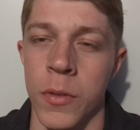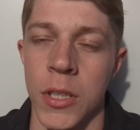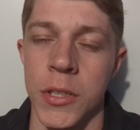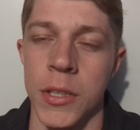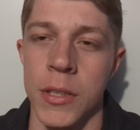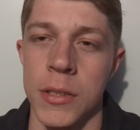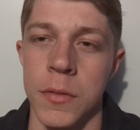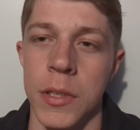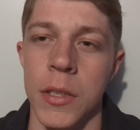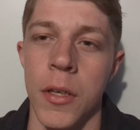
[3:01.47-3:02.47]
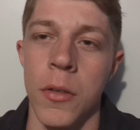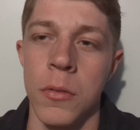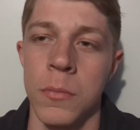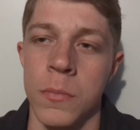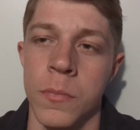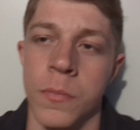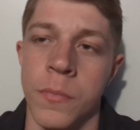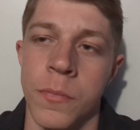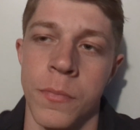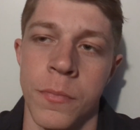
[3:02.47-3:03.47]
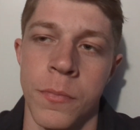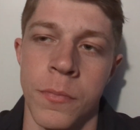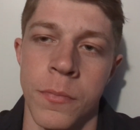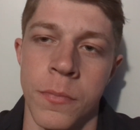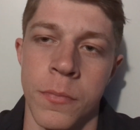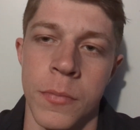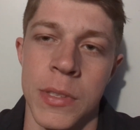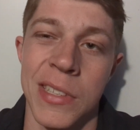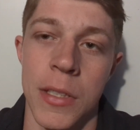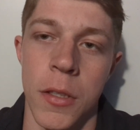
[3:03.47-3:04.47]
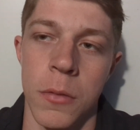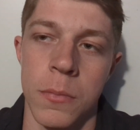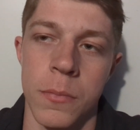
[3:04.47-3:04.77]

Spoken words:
watching this video. See you.